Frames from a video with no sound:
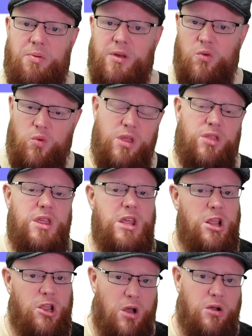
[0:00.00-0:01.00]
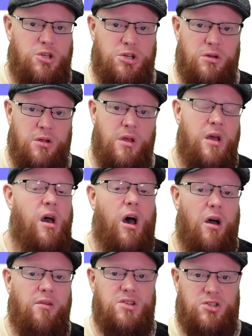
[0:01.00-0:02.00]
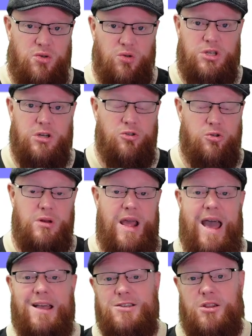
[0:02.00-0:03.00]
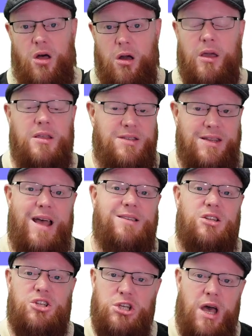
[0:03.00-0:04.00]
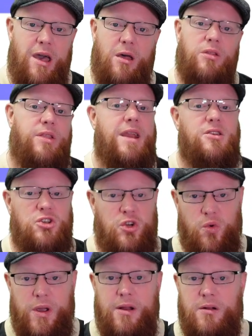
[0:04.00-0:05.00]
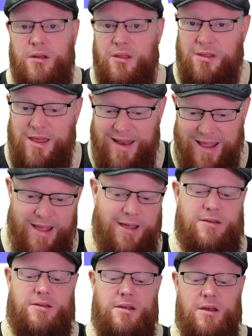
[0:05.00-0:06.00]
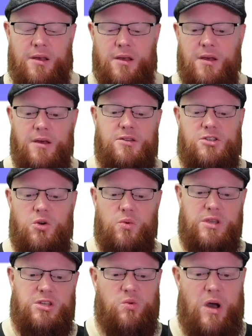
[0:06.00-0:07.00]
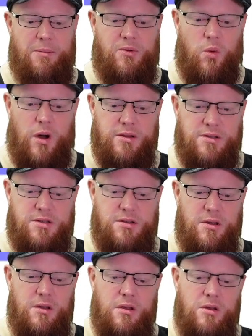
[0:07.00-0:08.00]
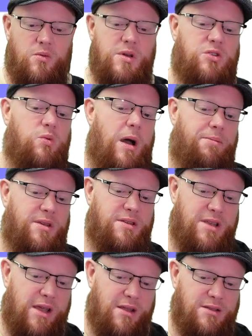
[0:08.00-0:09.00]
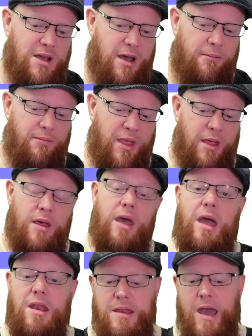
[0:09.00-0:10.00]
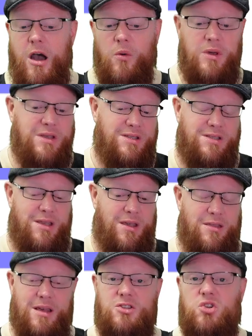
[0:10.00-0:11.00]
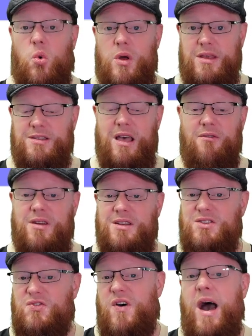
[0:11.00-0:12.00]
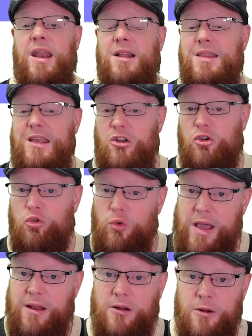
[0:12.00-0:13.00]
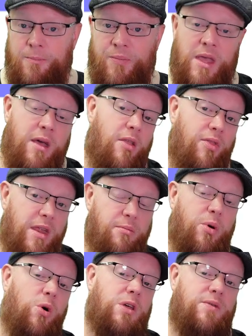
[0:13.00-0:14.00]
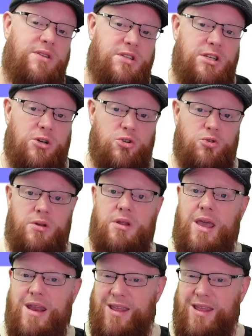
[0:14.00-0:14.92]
it with the larger of its two children as long as it has a child that is greater than it. So we swapped once, we swapped a second time, and now we see that 27 is finally greater than both of its children. And